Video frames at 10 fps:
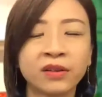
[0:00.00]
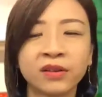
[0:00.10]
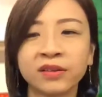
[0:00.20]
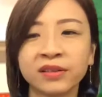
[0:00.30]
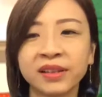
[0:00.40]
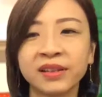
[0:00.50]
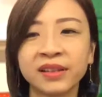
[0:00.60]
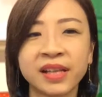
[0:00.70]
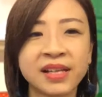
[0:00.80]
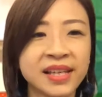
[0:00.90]
or
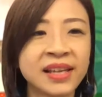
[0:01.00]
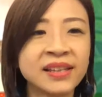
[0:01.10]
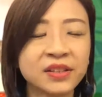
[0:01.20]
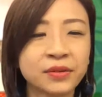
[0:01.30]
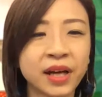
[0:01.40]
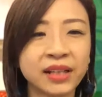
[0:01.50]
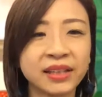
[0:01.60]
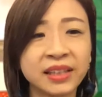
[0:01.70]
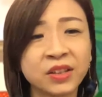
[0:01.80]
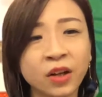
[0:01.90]
in that sense, so I
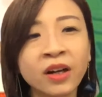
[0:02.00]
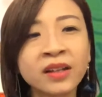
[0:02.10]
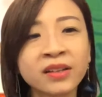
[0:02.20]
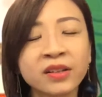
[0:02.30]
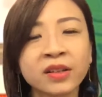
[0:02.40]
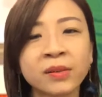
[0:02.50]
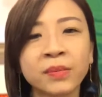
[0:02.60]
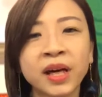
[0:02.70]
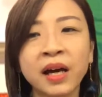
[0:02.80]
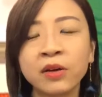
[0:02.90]
did not.
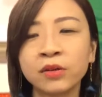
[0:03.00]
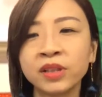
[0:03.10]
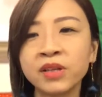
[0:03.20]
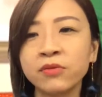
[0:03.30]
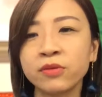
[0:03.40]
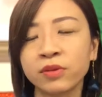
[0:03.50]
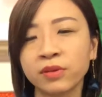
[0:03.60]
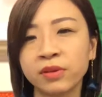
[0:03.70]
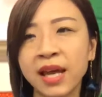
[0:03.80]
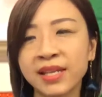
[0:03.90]
But I only
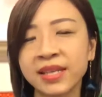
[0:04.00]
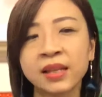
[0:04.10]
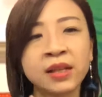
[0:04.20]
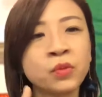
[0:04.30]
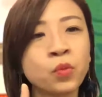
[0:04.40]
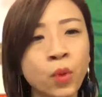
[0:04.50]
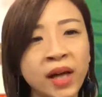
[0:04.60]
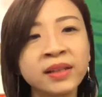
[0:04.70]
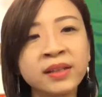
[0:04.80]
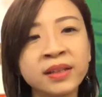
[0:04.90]
had sent in
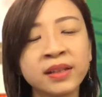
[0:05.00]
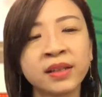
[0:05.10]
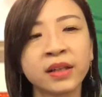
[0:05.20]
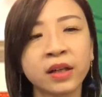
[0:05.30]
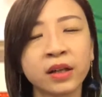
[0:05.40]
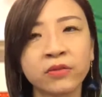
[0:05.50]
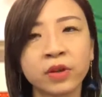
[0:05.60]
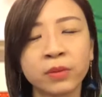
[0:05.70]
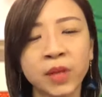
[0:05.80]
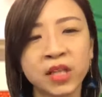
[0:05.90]
one
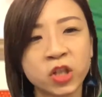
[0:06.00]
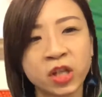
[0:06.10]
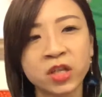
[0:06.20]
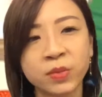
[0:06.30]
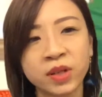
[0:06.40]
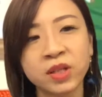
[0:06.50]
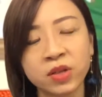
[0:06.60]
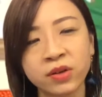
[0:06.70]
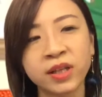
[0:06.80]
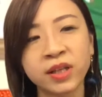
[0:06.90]
for my church
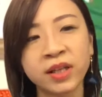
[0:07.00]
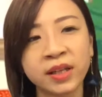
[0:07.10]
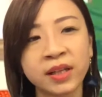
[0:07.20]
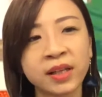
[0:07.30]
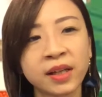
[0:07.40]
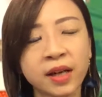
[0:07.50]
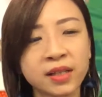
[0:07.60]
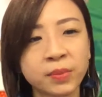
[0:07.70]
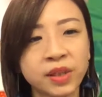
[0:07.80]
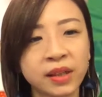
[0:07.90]
ministry as
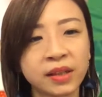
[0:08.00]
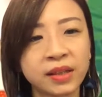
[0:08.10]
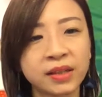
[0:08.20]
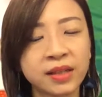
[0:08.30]
a pianist,